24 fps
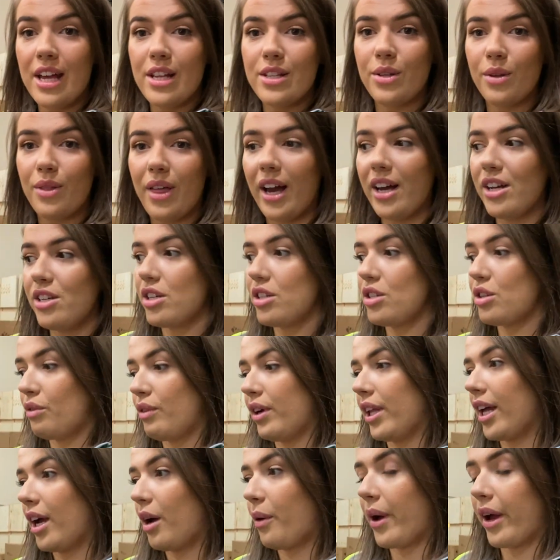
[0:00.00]
So that's just a
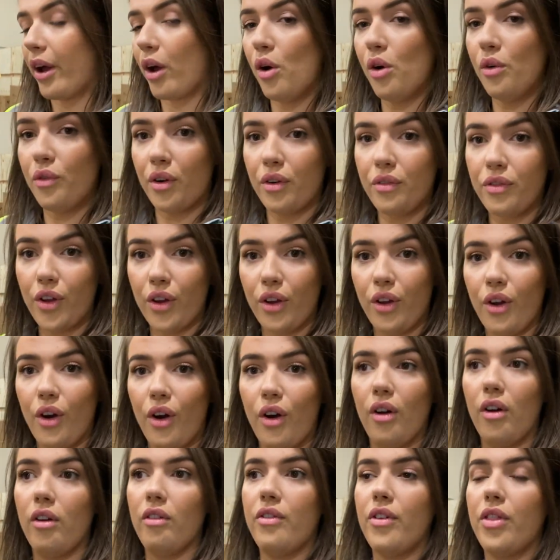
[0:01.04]
really quick overview
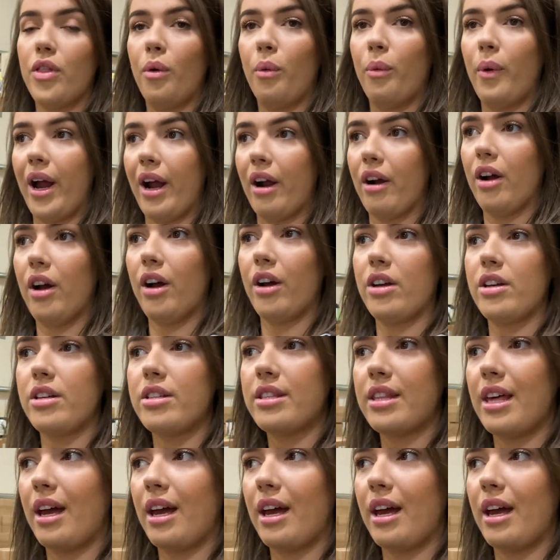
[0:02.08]
of the warehouse.